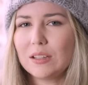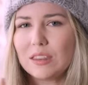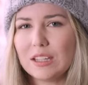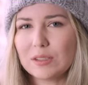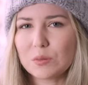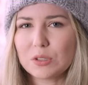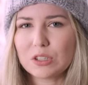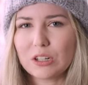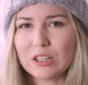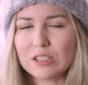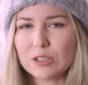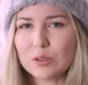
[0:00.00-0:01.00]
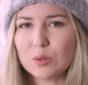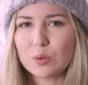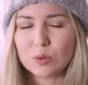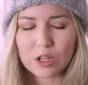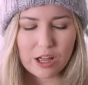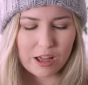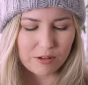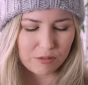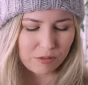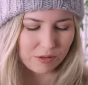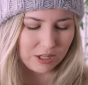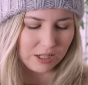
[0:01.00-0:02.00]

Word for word: things were starting to cool off,